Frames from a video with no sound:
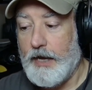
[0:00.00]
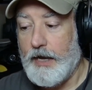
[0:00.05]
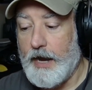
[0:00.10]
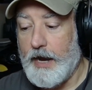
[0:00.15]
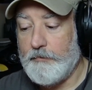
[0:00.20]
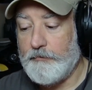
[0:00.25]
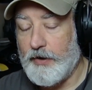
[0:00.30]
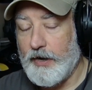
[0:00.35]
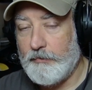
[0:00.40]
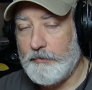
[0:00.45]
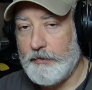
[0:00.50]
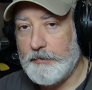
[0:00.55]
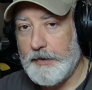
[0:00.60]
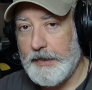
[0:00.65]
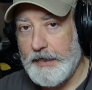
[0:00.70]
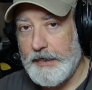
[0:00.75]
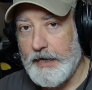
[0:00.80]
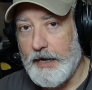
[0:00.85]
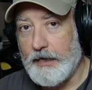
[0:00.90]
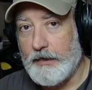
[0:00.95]
I'm
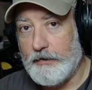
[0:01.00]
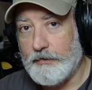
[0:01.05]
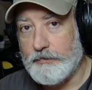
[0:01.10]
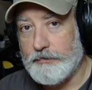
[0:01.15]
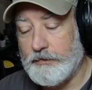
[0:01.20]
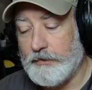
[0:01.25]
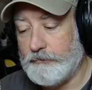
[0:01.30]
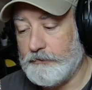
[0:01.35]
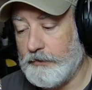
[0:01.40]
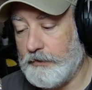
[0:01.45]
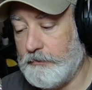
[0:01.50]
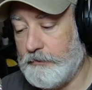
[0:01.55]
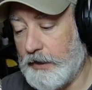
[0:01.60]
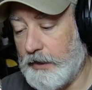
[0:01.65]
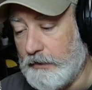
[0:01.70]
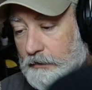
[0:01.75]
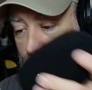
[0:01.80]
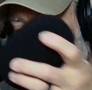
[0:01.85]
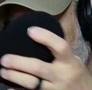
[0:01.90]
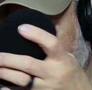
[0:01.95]
probably not close enough to the
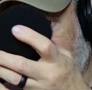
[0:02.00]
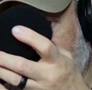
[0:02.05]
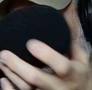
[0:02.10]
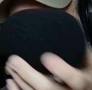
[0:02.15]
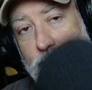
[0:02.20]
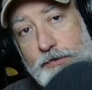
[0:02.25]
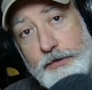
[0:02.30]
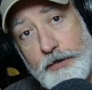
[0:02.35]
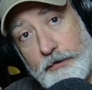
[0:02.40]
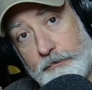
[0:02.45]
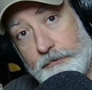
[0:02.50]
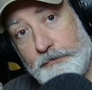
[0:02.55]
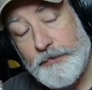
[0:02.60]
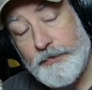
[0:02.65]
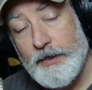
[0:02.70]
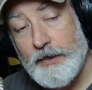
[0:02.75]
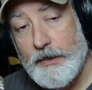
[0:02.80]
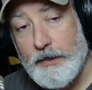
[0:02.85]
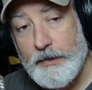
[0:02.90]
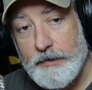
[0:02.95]
microphone. So
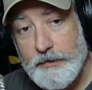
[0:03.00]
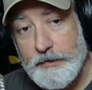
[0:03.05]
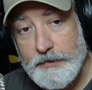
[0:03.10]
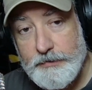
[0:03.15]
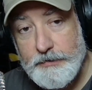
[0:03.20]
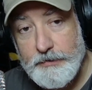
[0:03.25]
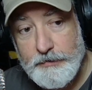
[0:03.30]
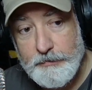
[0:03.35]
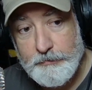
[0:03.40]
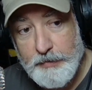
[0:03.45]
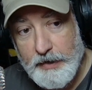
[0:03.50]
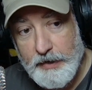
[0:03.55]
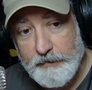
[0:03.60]
this is a pop